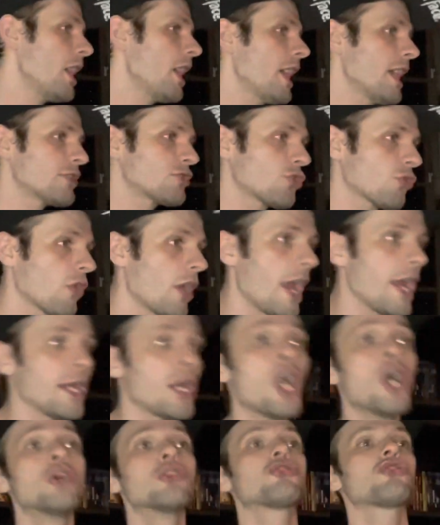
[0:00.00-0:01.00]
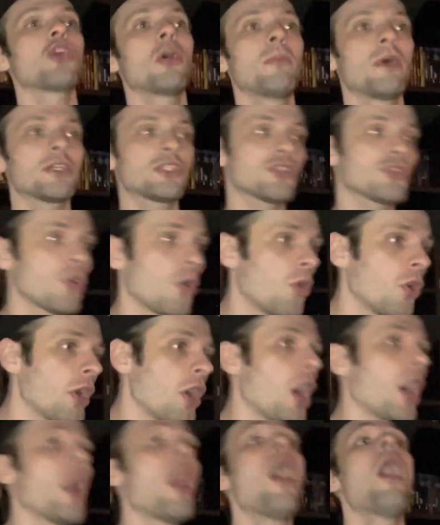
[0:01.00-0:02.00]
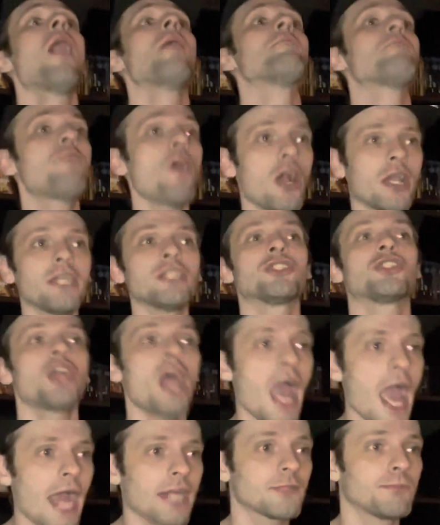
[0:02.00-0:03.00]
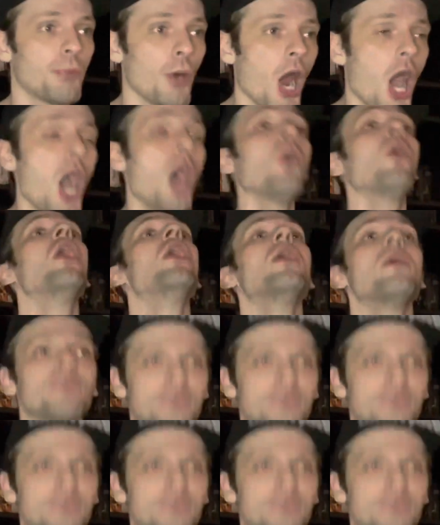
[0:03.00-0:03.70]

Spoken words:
It's great. So much is going on. I'm fucking jacked, bro.